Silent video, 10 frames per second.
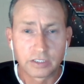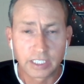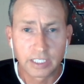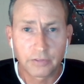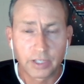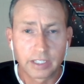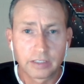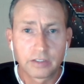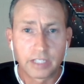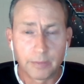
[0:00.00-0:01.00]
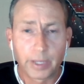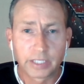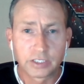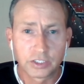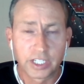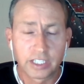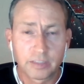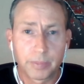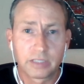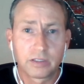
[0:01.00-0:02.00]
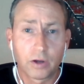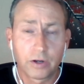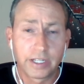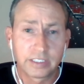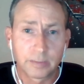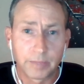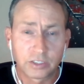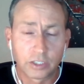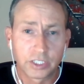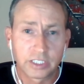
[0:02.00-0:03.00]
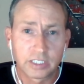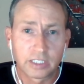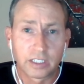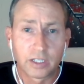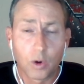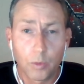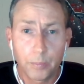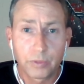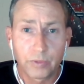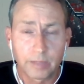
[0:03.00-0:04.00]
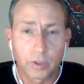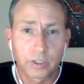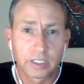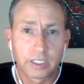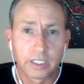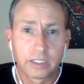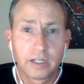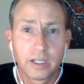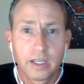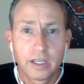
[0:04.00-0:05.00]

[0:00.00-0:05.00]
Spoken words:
a significant impact just yet, but our estimates suggest that the Open RAN market here,